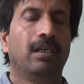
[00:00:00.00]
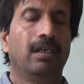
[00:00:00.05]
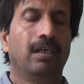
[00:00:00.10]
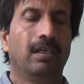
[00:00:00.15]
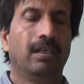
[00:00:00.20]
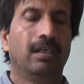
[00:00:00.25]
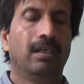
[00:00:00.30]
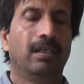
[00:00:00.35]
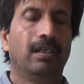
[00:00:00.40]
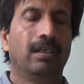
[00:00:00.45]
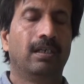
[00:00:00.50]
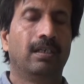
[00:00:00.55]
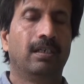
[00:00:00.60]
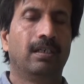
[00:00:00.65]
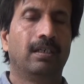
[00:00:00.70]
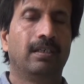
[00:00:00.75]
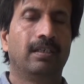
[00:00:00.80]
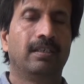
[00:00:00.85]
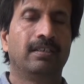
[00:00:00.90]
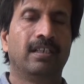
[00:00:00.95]

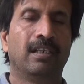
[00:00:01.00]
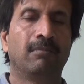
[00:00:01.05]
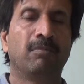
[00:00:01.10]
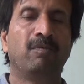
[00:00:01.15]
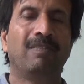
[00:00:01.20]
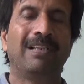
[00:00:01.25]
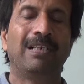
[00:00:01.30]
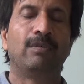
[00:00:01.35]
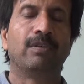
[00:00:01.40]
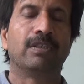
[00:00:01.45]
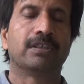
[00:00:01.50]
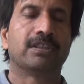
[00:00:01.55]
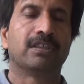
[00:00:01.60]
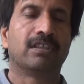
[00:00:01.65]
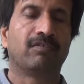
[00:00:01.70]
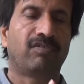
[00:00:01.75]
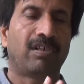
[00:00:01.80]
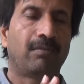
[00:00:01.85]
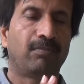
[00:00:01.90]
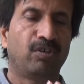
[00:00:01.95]
normal value is
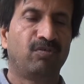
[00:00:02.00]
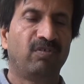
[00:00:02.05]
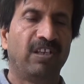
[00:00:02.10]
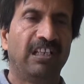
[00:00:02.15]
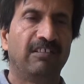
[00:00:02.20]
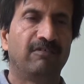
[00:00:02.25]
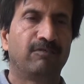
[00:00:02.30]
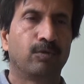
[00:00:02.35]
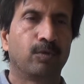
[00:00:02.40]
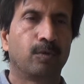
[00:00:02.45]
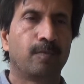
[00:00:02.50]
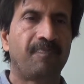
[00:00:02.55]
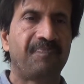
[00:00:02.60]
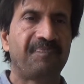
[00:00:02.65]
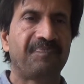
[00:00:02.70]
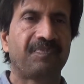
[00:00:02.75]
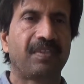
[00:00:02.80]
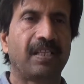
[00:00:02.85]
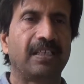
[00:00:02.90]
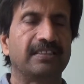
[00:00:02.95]
from 12 to
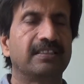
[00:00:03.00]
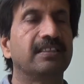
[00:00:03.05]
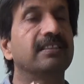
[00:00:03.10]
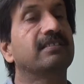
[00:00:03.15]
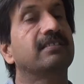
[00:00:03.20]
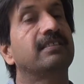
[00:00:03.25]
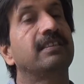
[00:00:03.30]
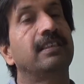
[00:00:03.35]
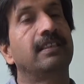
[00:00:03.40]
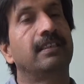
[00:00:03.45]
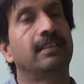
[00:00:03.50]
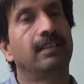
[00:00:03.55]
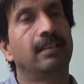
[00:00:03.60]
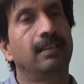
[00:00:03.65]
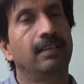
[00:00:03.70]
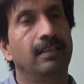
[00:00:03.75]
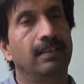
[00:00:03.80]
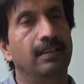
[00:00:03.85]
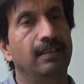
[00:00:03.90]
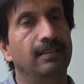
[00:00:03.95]
16
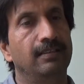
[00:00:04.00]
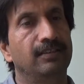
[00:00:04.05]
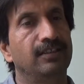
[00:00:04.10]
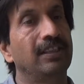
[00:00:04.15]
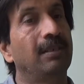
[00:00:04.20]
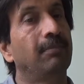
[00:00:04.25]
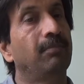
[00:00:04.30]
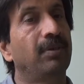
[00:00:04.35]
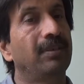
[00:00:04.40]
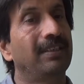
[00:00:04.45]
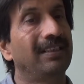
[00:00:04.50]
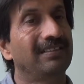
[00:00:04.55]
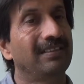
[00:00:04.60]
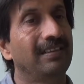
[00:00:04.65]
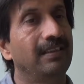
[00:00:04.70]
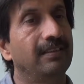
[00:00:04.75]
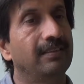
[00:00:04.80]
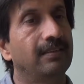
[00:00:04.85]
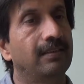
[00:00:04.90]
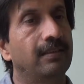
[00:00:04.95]
gm per
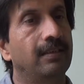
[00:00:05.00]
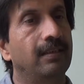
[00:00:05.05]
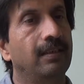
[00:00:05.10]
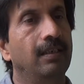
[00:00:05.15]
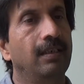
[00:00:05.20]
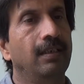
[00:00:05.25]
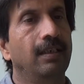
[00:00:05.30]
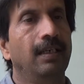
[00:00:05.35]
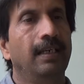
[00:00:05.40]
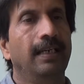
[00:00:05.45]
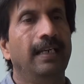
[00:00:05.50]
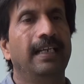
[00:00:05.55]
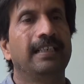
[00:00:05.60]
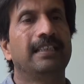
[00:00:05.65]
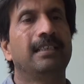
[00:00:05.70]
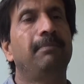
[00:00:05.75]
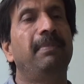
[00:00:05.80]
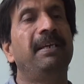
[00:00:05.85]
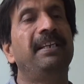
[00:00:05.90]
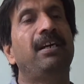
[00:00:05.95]
deciliter. And
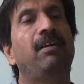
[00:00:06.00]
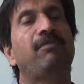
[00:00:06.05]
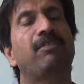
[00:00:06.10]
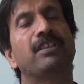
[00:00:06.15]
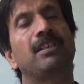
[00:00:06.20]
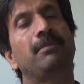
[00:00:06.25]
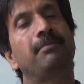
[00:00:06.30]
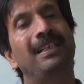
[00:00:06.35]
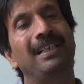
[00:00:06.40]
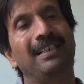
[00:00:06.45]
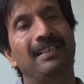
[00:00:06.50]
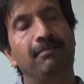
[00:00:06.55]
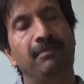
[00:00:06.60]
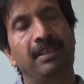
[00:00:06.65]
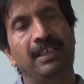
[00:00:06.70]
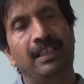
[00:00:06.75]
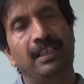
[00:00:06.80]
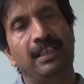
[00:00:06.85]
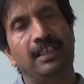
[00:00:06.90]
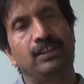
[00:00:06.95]
the men after the
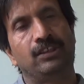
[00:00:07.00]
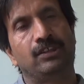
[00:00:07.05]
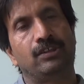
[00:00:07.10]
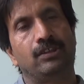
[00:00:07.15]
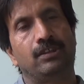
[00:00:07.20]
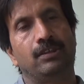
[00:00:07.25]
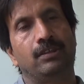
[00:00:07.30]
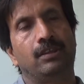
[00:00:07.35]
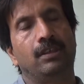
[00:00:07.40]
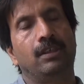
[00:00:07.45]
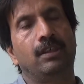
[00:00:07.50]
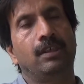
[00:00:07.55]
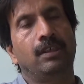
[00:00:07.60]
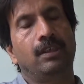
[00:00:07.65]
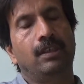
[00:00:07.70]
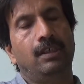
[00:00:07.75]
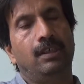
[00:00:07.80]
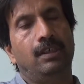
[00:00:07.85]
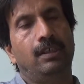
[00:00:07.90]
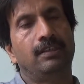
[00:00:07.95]
middle age,
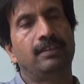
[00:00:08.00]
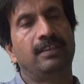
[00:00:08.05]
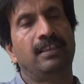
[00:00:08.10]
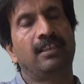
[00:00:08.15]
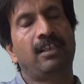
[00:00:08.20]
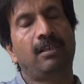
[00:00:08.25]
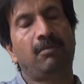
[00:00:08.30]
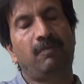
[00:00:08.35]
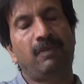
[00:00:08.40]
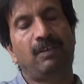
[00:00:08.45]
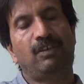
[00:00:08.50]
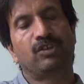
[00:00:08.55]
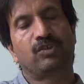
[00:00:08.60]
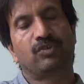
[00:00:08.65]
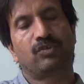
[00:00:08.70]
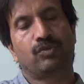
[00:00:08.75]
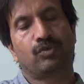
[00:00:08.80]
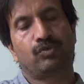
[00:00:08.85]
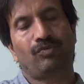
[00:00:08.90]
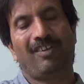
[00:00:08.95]
their normal value
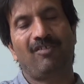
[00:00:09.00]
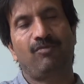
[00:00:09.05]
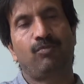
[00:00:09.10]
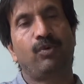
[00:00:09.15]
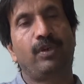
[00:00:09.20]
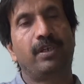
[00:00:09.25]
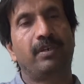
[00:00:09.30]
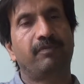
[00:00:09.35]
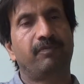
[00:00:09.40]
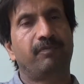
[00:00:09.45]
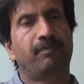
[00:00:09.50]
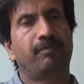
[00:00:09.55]
is 12.4